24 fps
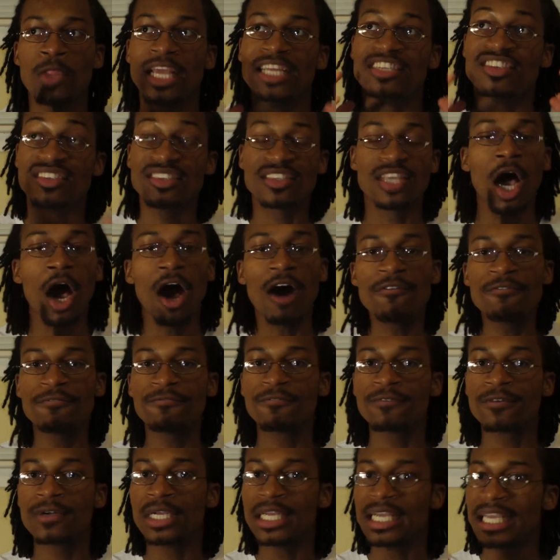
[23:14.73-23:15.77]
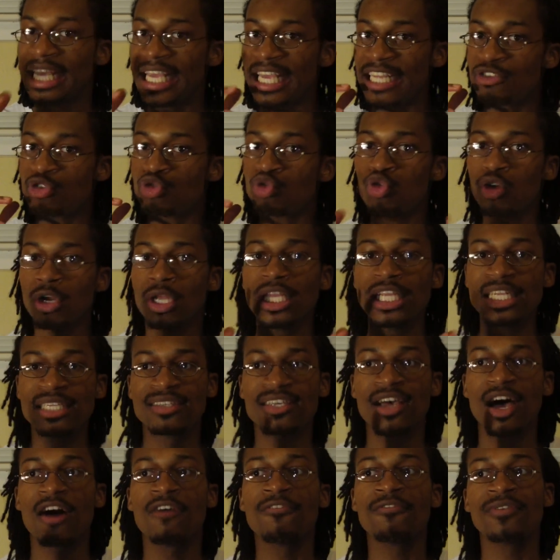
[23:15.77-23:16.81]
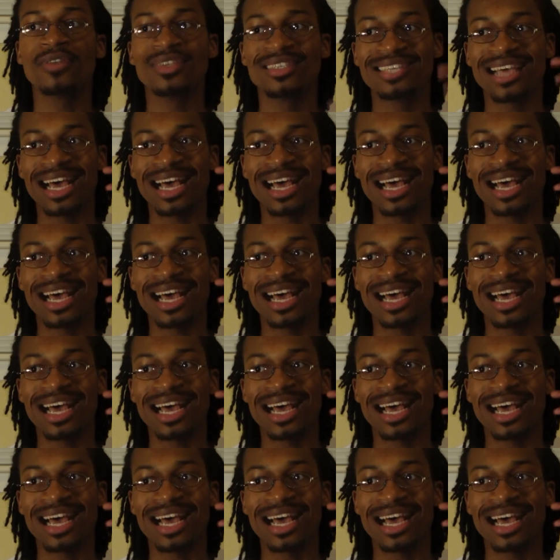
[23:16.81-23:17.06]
it's tough, it's really tough